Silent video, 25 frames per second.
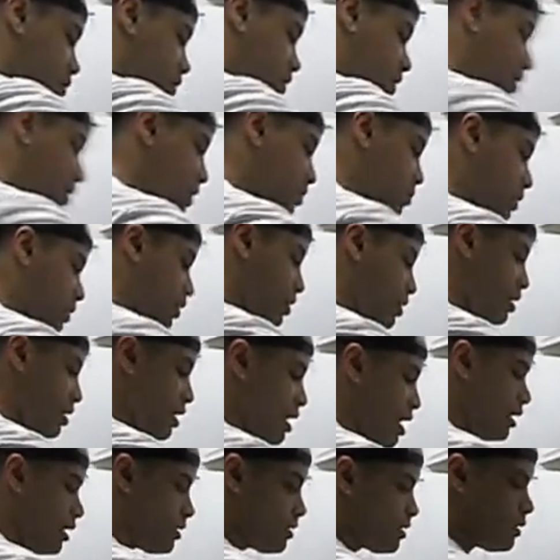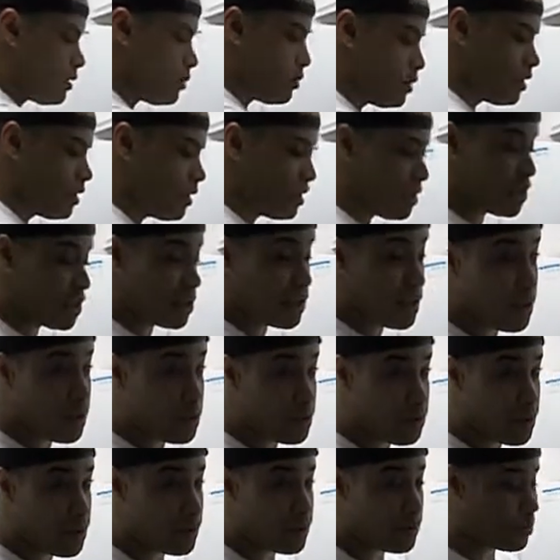Typically not someone that shies
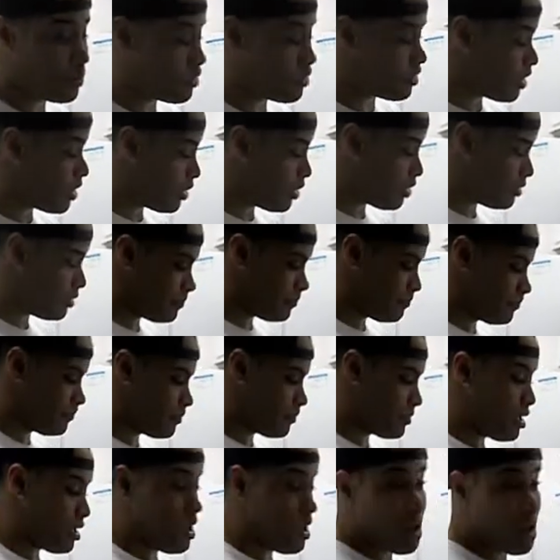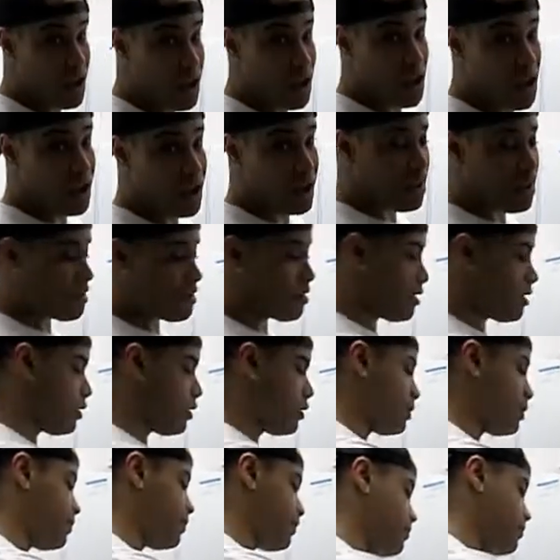away from salt. I like salt.